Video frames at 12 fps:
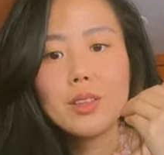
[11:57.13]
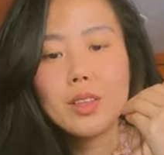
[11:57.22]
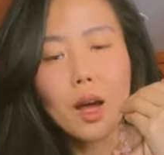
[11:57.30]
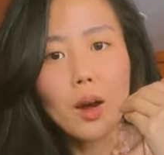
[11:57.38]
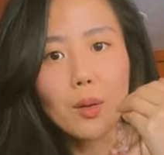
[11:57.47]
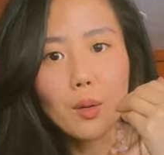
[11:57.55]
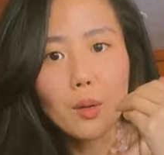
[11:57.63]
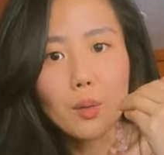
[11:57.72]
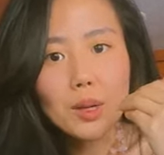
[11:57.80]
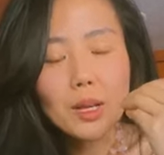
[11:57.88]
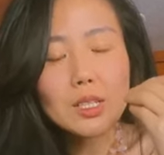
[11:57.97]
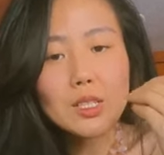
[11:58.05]
No,
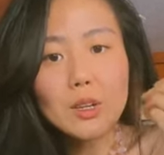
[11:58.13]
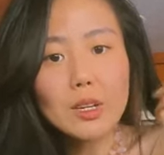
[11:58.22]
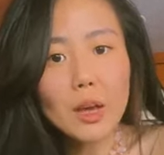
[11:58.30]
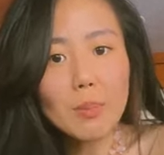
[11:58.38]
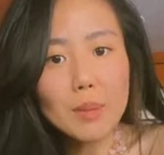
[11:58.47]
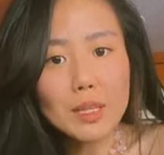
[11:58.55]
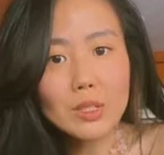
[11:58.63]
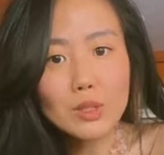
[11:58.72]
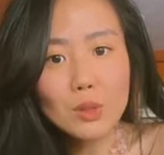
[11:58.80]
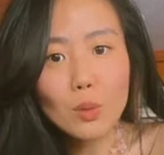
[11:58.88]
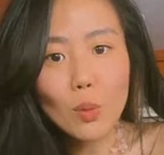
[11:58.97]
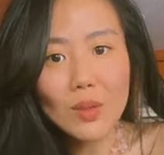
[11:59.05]
because you're not meant to
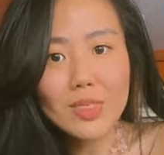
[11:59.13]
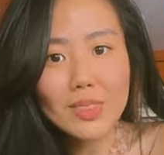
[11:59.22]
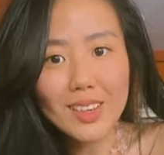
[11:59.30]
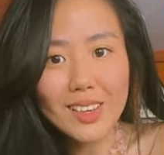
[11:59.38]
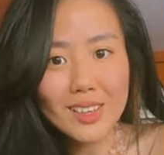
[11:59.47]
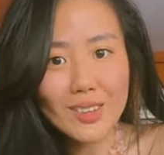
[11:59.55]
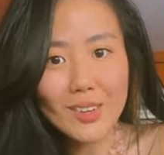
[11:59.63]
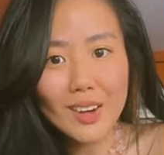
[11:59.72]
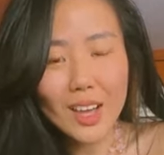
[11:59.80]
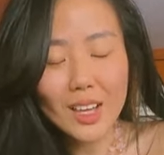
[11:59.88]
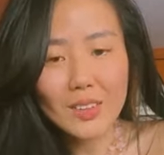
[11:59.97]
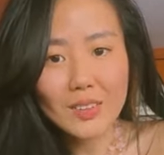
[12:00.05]
do one thing in your
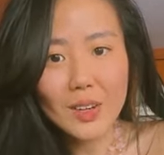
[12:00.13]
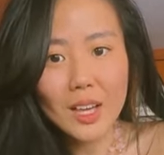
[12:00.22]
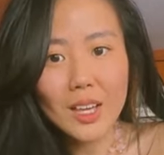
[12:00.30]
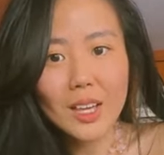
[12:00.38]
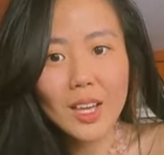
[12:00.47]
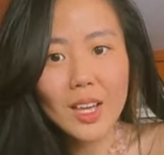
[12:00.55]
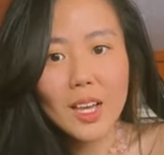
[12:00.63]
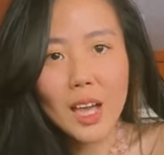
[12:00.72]
life, okay?